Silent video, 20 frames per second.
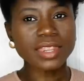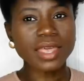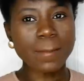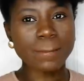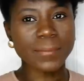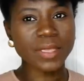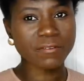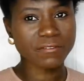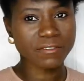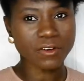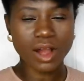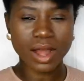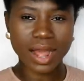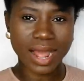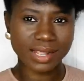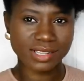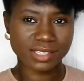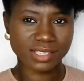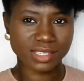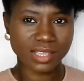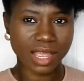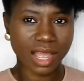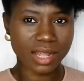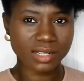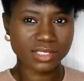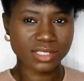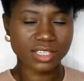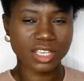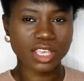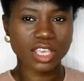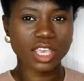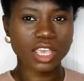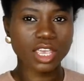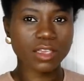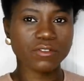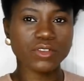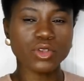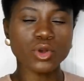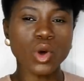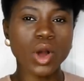then before I start,
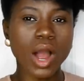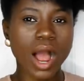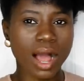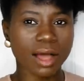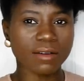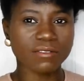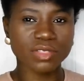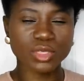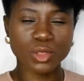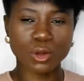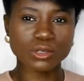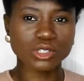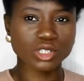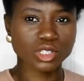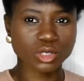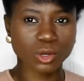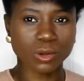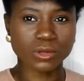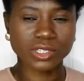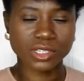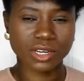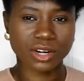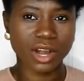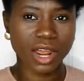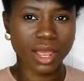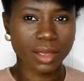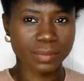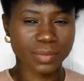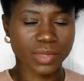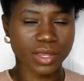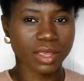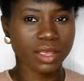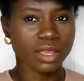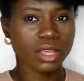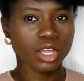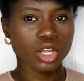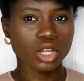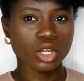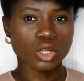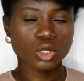if you have not subscribed
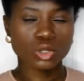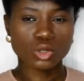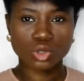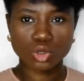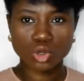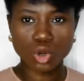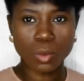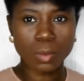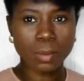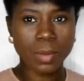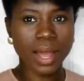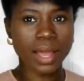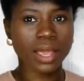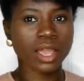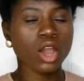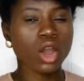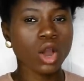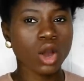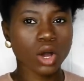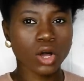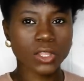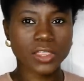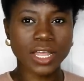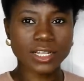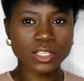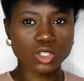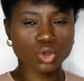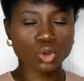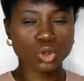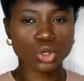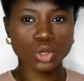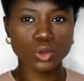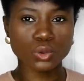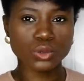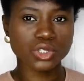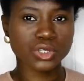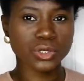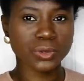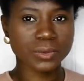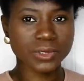to my other two
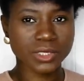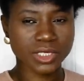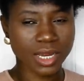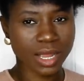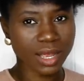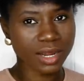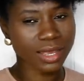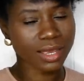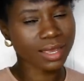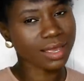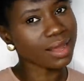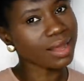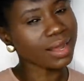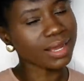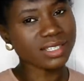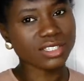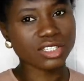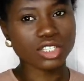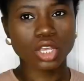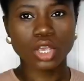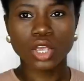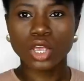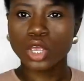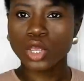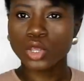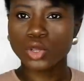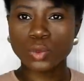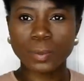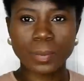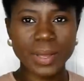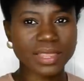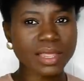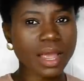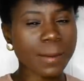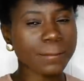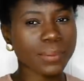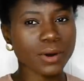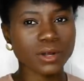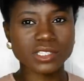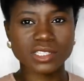YouTube channel, guys, you better
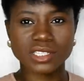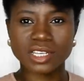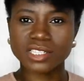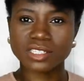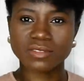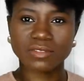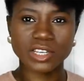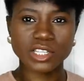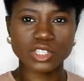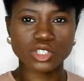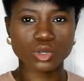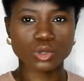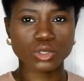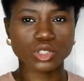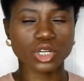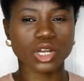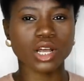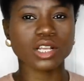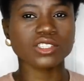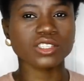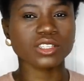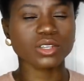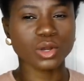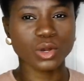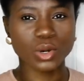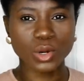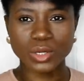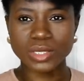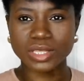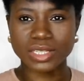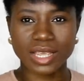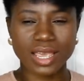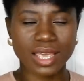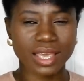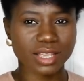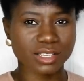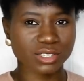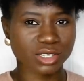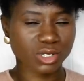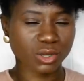pause this video, just go there
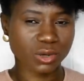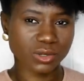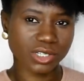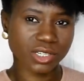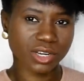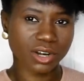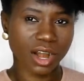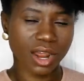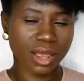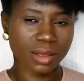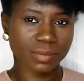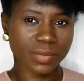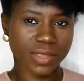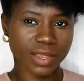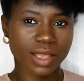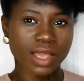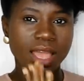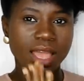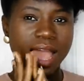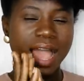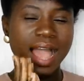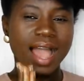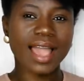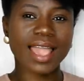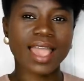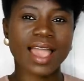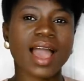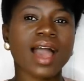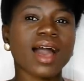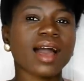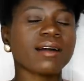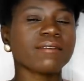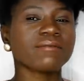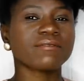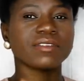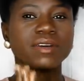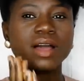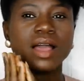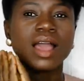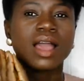and subscribe. I
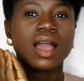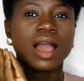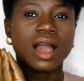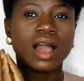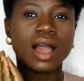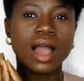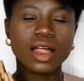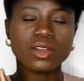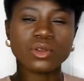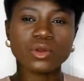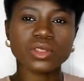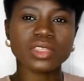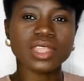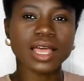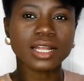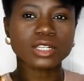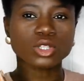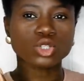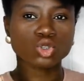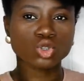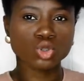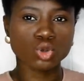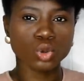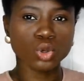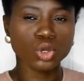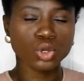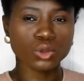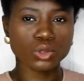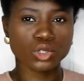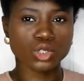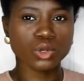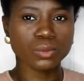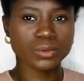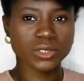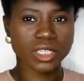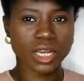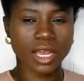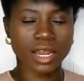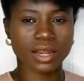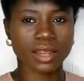have another two YouTube
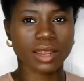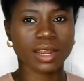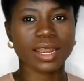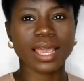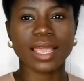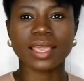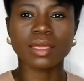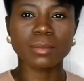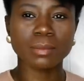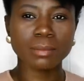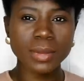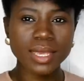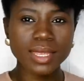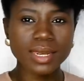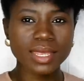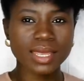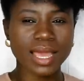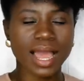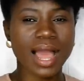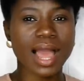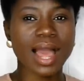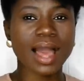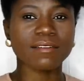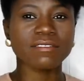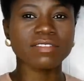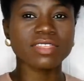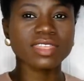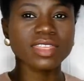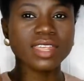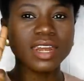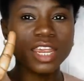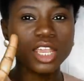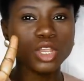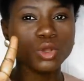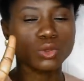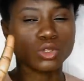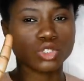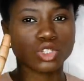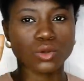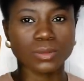channel, like mini. I have three
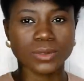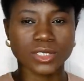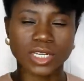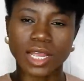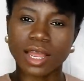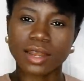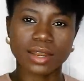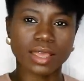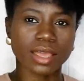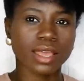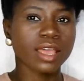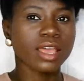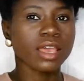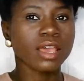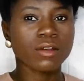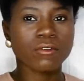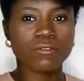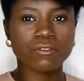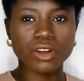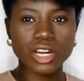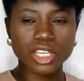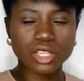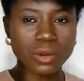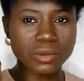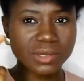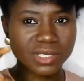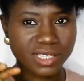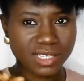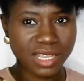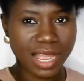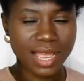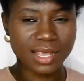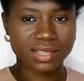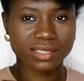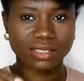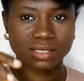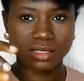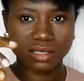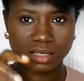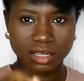YouTube channel: Freedom
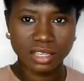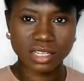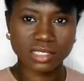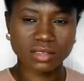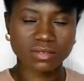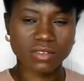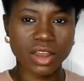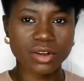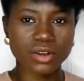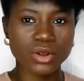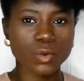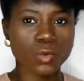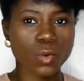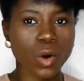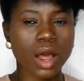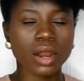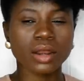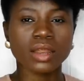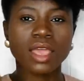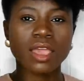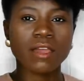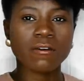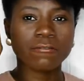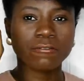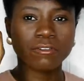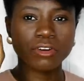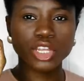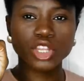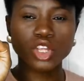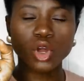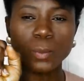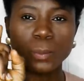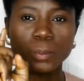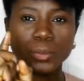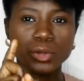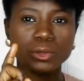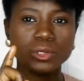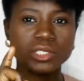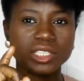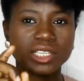Styles, this very one, Freedom
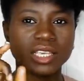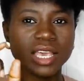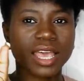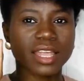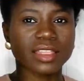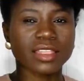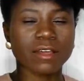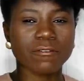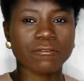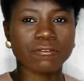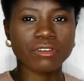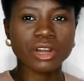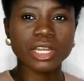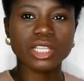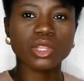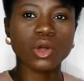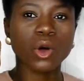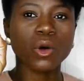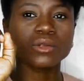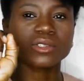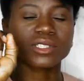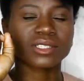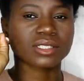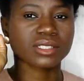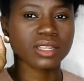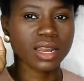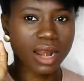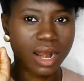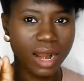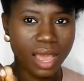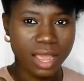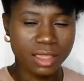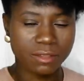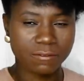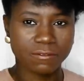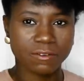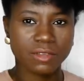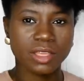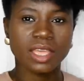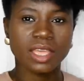Beauty, and the Freedom's Life.